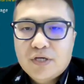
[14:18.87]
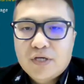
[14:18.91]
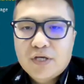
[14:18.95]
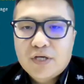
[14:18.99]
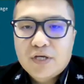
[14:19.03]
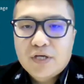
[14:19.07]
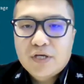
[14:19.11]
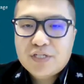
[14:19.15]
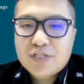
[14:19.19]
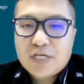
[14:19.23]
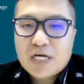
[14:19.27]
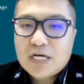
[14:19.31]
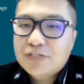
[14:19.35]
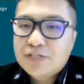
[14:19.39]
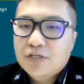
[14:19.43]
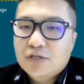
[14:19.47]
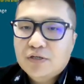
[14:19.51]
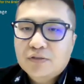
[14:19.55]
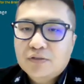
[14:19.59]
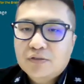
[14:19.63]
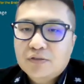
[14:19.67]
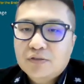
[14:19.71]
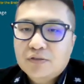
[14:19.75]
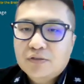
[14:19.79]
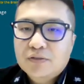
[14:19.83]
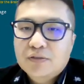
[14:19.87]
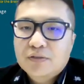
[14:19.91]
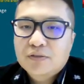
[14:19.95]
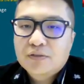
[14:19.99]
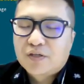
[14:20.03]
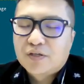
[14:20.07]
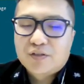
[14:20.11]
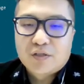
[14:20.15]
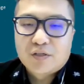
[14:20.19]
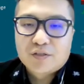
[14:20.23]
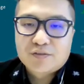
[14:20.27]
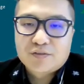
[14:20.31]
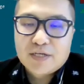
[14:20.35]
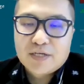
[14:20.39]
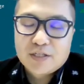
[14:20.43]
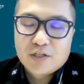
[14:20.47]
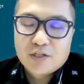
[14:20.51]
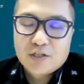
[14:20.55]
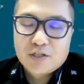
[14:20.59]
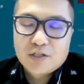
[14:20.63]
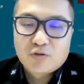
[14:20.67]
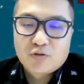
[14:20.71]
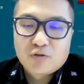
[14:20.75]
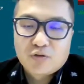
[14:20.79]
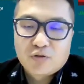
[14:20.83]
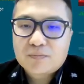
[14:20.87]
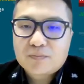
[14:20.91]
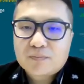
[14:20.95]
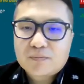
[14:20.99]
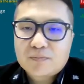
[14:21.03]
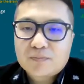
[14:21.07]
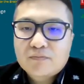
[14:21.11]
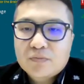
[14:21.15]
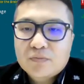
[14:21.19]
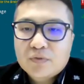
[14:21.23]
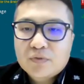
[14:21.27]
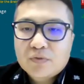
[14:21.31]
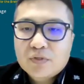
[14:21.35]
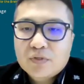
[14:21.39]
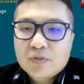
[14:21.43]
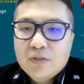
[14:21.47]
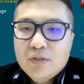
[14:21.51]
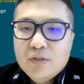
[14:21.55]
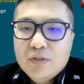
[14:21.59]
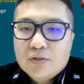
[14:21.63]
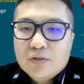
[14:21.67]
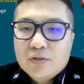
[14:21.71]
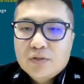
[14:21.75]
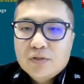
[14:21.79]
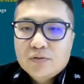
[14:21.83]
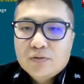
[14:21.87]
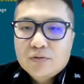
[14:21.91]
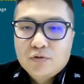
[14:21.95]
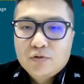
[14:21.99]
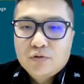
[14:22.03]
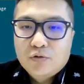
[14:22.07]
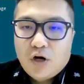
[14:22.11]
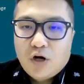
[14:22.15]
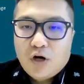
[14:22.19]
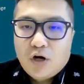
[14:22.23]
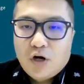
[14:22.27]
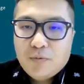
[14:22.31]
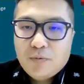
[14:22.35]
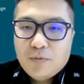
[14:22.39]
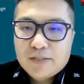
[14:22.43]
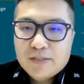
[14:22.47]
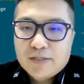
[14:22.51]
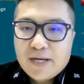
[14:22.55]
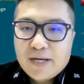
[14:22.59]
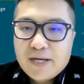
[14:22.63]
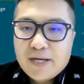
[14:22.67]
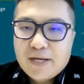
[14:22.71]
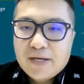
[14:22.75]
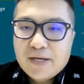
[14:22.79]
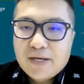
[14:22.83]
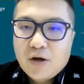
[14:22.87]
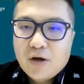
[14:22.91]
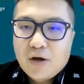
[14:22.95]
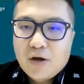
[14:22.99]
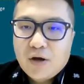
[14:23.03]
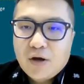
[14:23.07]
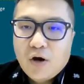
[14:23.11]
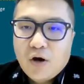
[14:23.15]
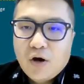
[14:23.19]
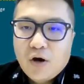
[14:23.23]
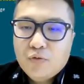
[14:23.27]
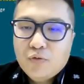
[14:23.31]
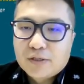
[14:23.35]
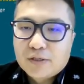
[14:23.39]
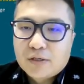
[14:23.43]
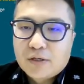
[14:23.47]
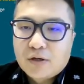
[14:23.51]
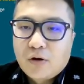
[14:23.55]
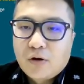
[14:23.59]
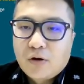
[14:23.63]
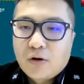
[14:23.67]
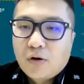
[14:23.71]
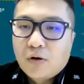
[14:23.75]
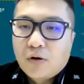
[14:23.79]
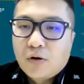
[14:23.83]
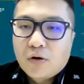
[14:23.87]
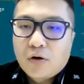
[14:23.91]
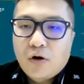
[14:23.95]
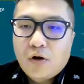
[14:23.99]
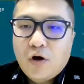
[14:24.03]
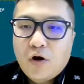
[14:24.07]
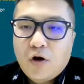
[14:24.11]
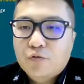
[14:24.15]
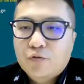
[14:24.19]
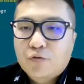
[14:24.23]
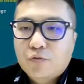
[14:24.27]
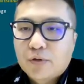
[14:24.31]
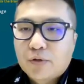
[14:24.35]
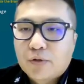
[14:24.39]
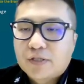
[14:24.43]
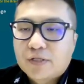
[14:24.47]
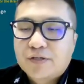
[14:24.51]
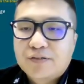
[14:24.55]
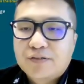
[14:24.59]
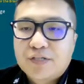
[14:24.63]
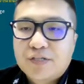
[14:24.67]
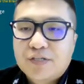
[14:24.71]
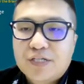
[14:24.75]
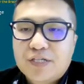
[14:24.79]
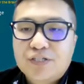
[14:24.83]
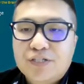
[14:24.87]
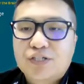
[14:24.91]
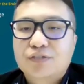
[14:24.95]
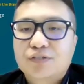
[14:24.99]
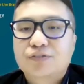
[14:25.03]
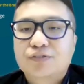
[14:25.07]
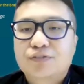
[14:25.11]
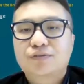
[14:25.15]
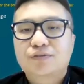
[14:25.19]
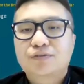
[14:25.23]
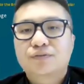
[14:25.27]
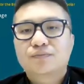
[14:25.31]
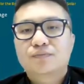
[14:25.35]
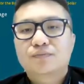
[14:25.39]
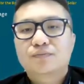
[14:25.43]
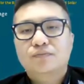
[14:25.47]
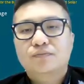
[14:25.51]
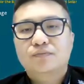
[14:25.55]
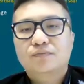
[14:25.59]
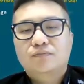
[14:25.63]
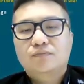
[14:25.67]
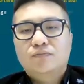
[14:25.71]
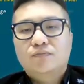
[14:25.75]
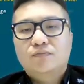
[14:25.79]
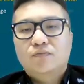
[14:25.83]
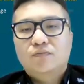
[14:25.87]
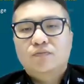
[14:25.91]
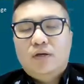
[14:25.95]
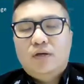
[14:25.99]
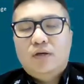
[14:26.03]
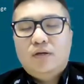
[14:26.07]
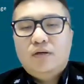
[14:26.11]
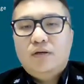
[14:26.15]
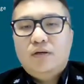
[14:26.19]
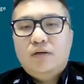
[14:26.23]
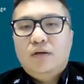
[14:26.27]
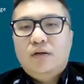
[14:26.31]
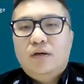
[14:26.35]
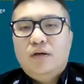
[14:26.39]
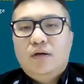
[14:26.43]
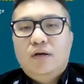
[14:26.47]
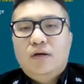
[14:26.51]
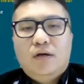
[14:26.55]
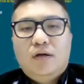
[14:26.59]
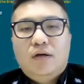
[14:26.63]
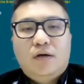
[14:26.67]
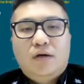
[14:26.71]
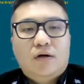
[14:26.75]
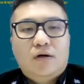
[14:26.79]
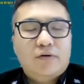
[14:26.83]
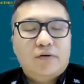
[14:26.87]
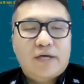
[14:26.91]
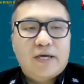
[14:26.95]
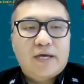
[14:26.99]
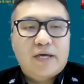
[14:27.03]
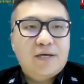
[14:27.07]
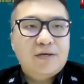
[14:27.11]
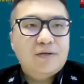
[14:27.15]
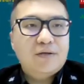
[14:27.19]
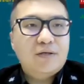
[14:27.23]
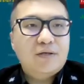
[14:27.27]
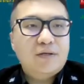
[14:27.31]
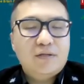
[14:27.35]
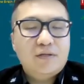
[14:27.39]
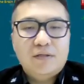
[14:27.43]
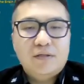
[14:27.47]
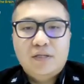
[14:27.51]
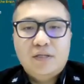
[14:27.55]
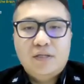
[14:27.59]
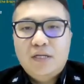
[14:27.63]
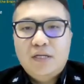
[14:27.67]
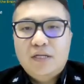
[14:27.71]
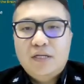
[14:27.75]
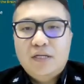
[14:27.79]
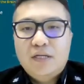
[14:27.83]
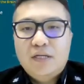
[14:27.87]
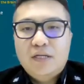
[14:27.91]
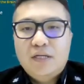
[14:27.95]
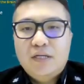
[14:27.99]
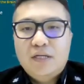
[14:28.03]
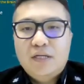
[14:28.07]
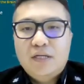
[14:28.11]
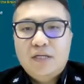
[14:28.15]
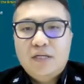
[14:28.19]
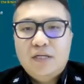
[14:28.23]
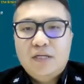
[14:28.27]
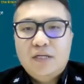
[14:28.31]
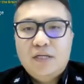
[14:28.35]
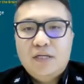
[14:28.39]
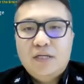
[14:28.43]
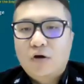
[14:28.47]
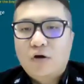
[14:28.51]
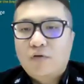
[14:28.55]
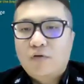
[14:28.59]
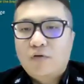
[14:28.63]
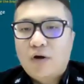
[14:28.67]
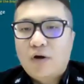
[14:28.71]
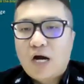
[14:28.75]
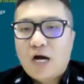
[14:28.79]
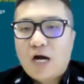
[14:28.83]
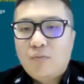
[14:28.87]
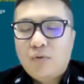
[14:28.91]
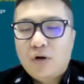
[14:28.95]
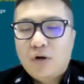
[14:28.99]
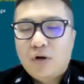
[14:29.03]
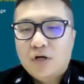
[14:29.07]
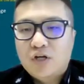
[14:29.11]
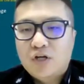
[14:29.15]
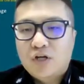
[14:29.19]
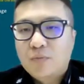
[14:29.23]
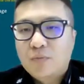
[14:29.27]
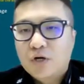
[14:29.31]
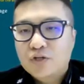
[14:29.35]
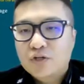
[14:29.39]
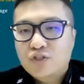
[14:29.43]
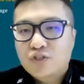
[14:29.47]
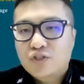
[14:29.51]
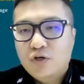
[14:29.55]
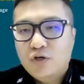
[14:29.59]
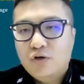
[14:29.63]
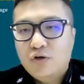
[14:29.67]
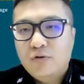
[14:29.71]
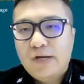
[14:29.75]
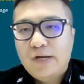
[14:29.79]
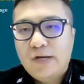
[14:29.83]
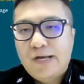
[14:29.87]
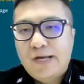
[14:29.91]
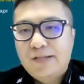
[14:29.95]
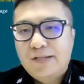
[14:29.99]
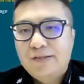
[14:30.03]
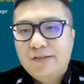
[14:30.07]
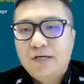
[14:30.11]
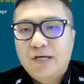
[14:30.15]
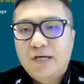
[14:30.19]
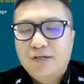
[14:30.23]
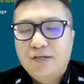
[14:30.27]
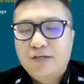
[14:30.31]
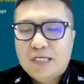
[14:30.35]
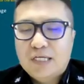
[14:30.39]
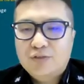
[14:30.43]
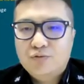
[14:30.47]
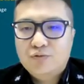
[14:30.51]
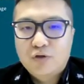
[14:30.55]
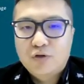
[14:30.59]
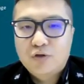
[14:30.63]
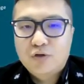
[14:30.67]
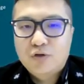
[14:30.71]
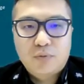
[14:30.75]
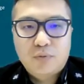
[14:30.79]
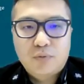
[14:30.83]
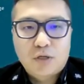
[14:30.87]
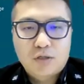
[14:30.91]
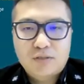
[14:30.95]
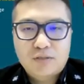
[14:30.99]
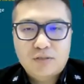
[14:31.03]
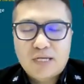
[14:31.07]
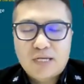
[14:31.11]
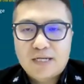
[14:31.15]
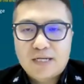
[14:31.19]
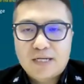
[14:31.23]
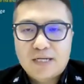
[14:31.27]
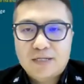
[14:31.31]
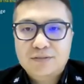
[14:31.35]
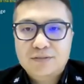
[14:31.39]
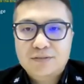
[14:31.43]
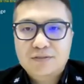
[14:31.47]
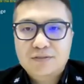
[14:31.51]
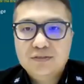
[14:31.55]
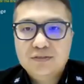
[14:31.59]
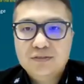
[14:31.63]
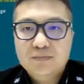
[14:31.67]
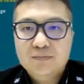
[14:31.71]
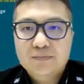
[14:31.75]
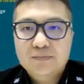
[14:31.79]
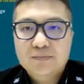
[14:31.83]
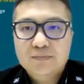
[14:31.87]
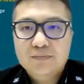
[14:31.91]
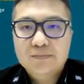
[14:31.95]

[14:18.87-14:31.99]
EV charger, and etc. to operate in on-grid or off-grid conditions. Okay, that's all of our commercial and industrial products.